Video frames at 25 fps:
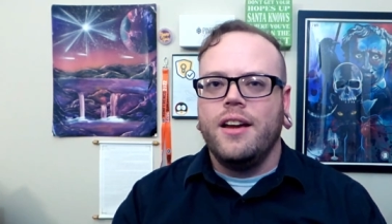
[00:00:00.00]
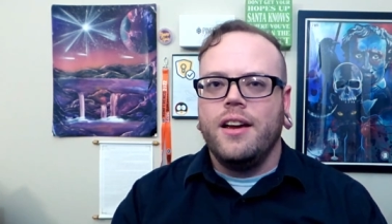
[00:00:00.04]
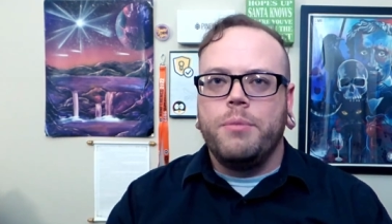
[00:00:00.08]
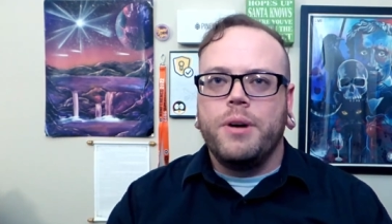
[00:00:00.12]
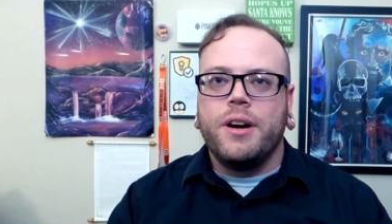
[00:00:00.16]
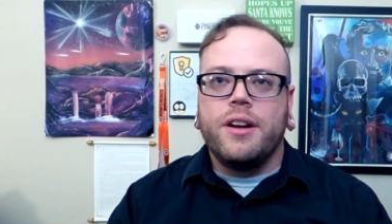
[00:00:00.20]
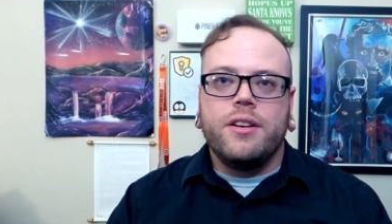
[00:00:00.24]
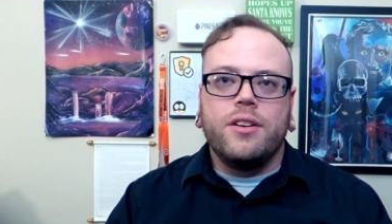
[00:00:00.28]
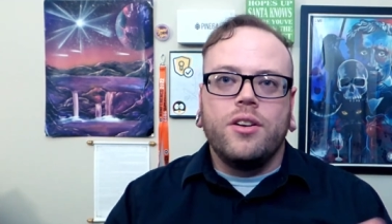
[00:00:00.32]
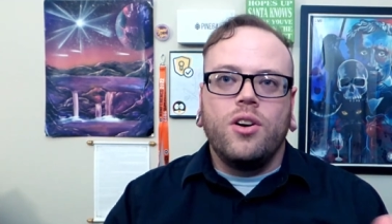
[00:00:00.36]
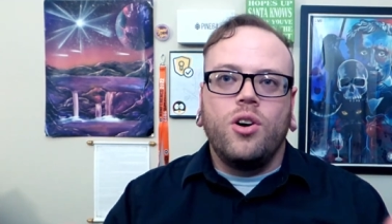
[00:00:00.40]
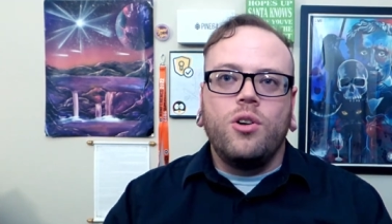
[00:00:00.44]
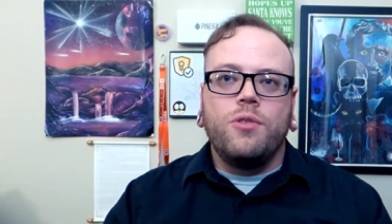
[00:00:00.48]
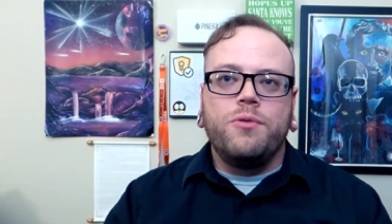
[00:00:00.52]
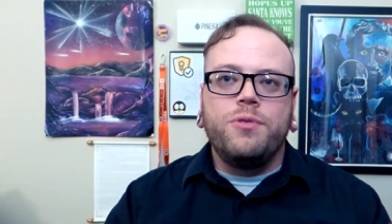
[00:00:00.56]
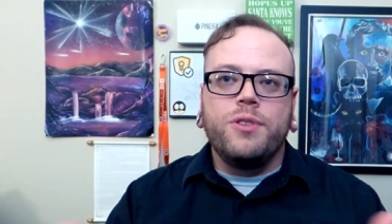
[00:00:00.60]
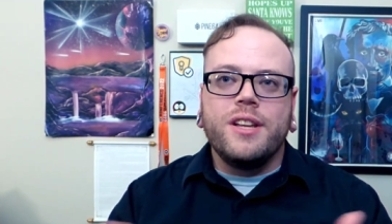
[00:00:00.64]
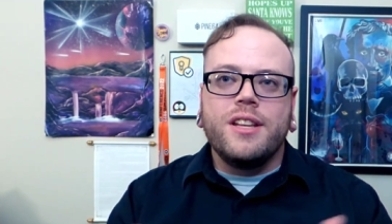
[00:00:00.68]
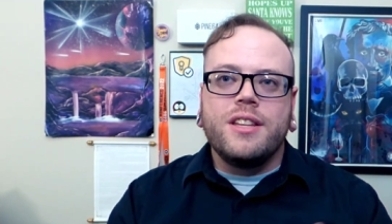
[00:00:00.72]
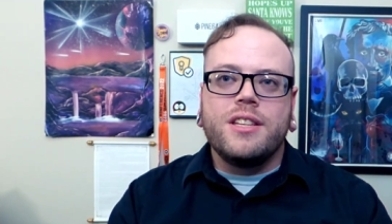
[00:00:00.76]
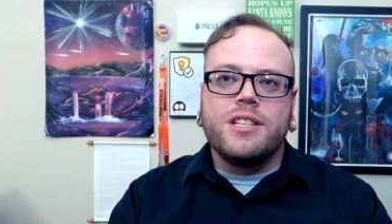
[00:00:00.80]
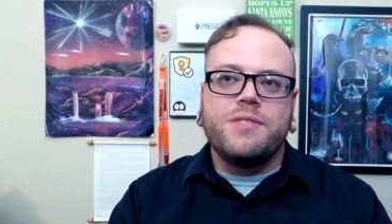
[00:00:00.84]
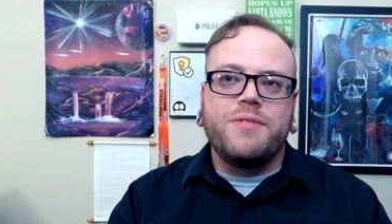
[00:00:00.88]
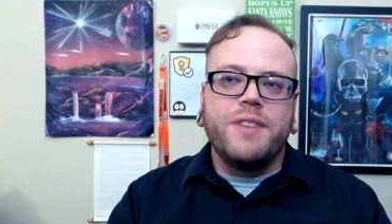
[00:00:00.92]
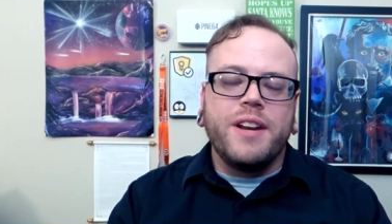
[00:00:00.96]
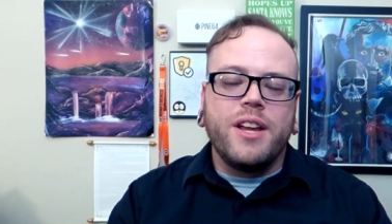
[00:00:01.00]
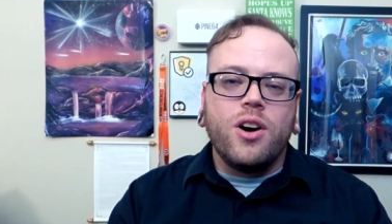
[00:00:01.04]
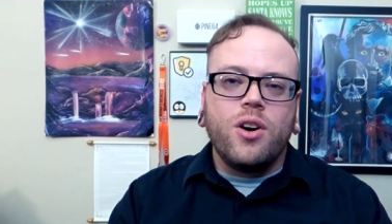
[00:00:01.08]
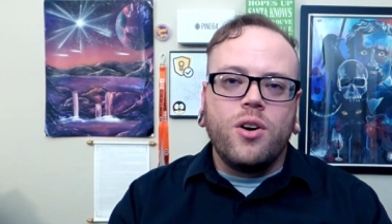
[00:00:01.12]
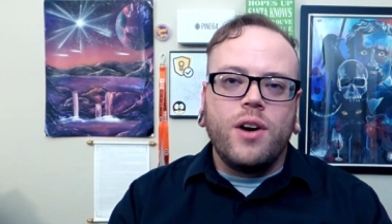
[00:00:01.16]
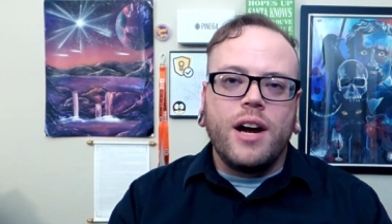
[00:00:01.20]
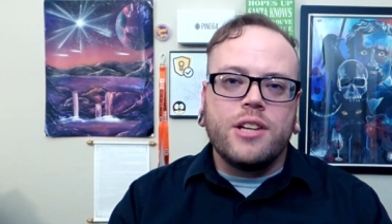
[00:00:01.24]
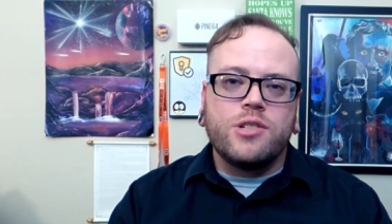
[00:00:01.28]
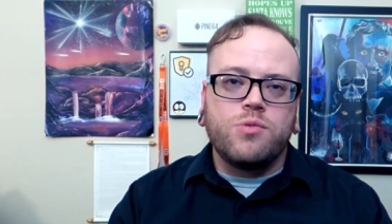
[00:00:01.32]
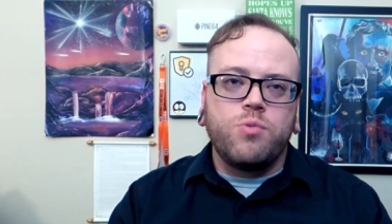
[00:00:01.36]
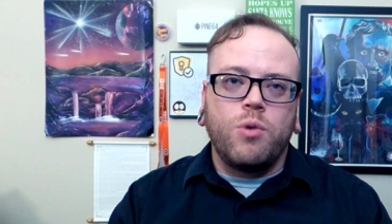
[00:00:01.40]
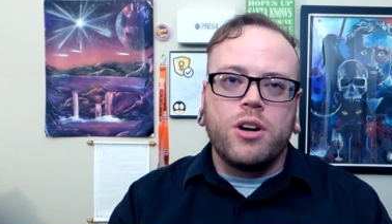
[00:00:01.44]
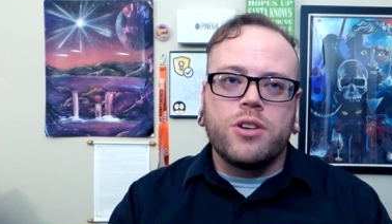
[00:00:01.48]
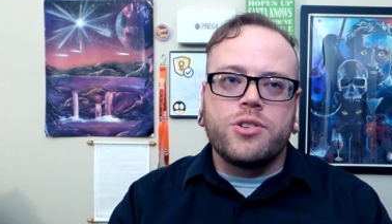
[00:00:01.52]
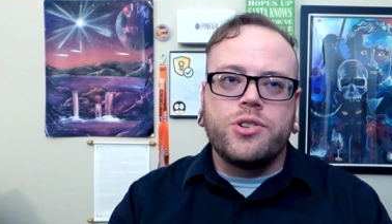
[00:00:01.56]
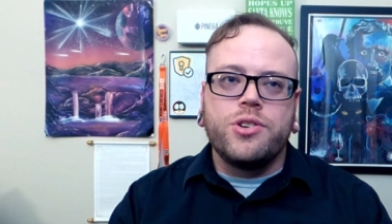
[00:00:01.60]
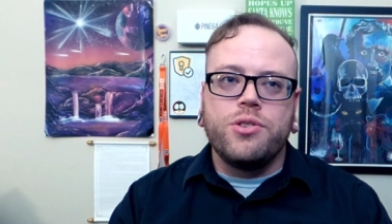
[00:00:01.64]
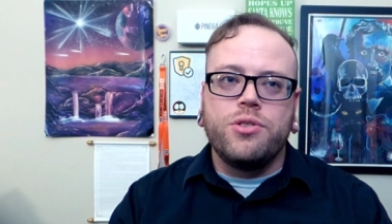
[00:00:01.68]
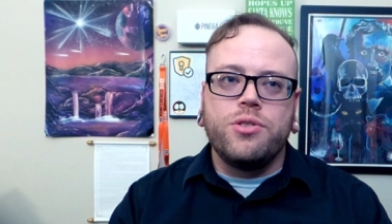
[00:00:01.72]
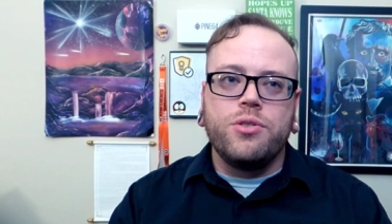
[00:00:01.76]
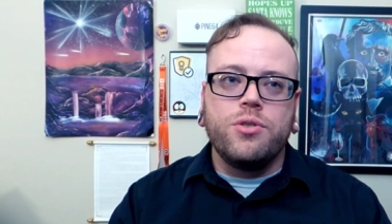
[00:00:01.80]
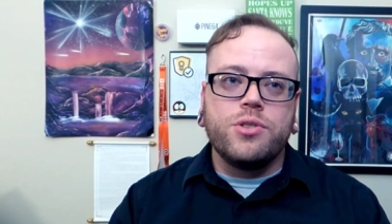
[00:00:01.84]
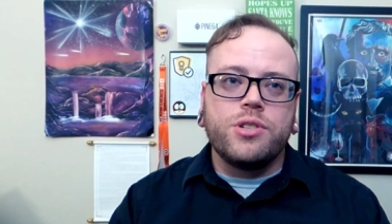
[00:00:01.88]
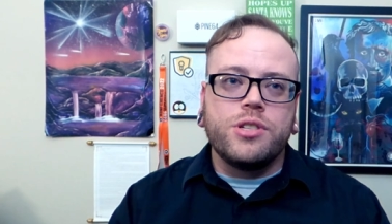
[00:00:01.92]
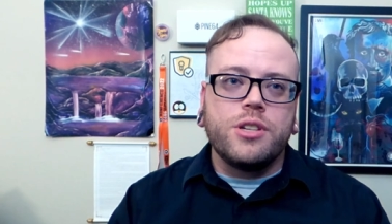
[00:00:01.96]
But hopefully this video has walked
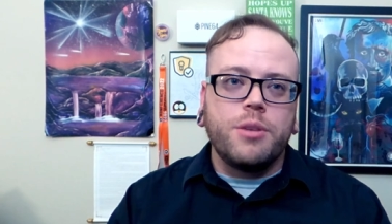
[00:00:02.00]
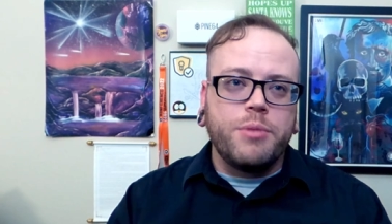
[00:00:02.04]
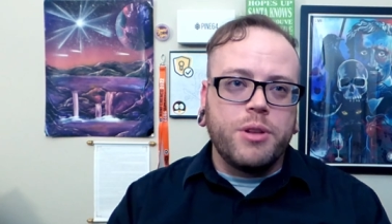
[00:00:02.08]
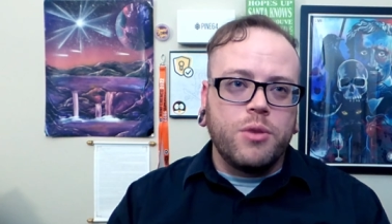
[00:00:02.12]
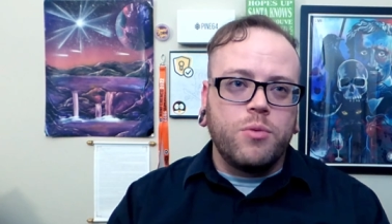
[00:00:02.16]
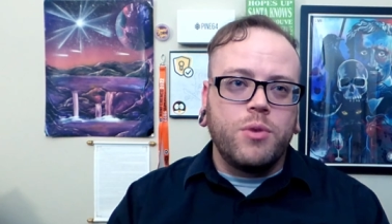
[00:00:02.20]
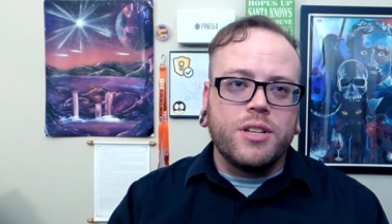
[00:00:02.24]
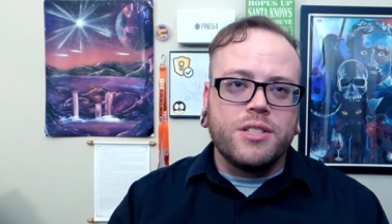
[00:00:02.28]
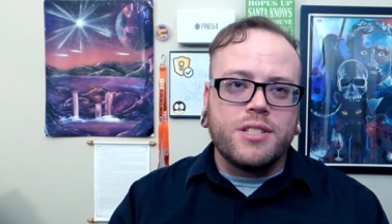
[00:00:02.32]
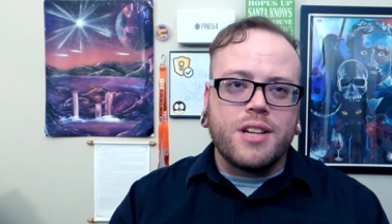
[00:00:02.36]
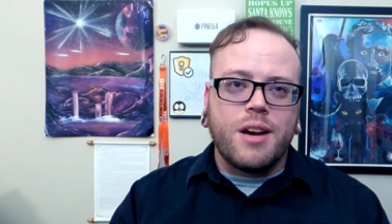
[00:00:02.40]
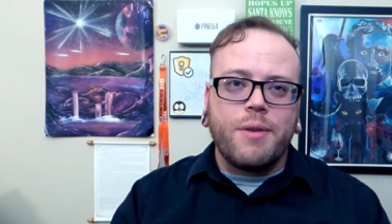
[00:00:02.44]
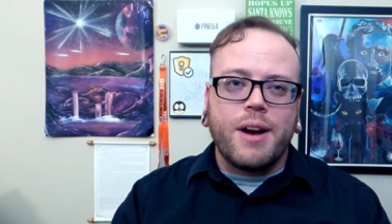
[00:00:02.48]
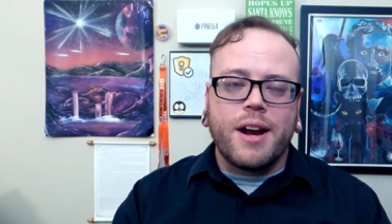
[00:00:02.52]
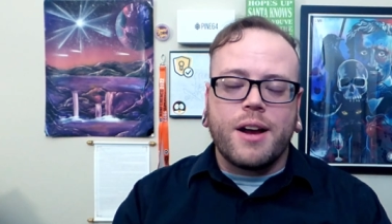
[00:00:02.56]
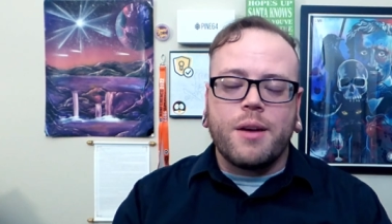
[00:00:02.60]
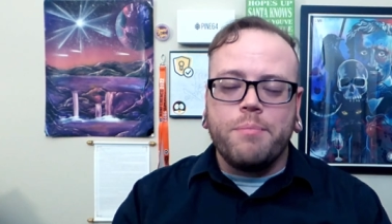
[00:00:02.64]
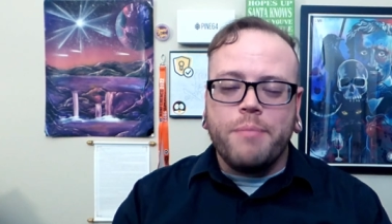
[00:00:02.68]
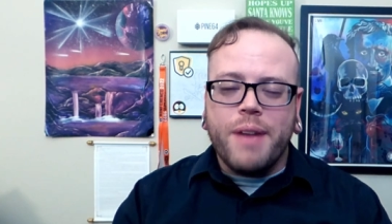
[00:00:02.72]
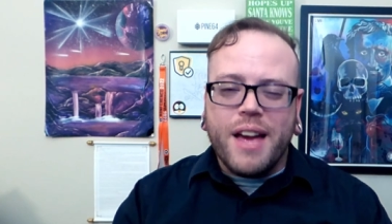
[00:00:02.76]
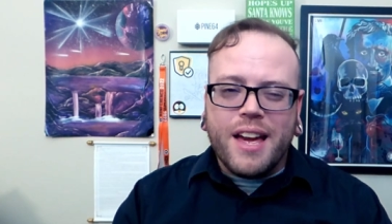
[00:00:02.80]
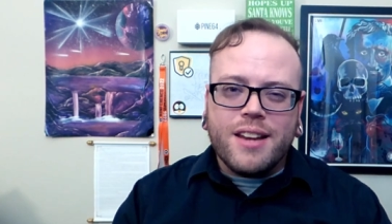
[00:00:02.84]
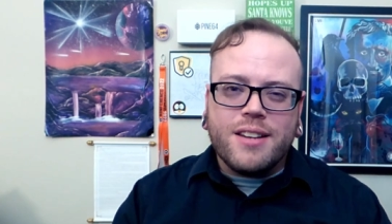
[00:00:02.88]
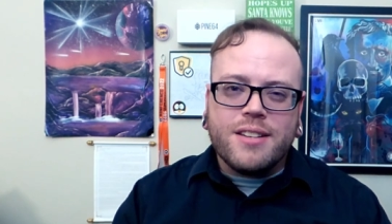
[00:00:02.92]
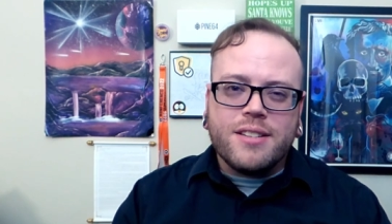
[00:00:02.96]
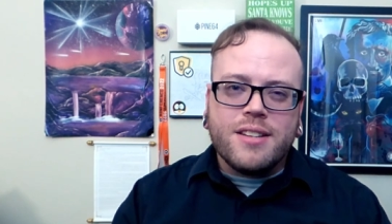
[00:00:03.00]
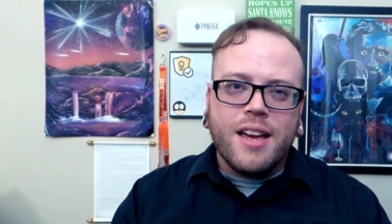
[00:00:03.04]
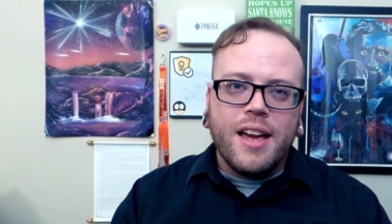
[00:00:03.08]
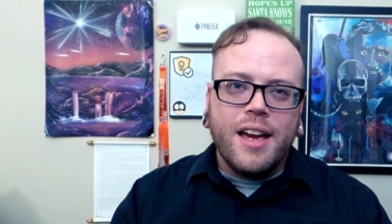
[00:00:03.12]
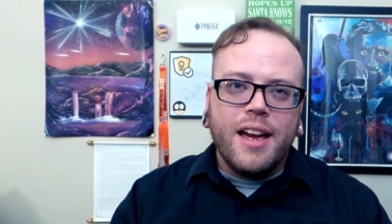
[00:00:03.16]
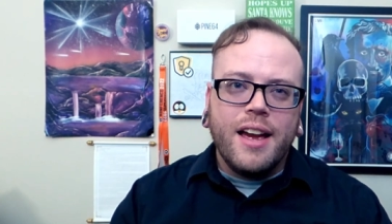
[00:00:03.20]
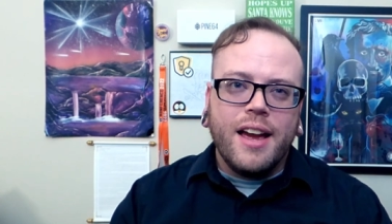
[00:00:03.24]
you through some of the ones I recommend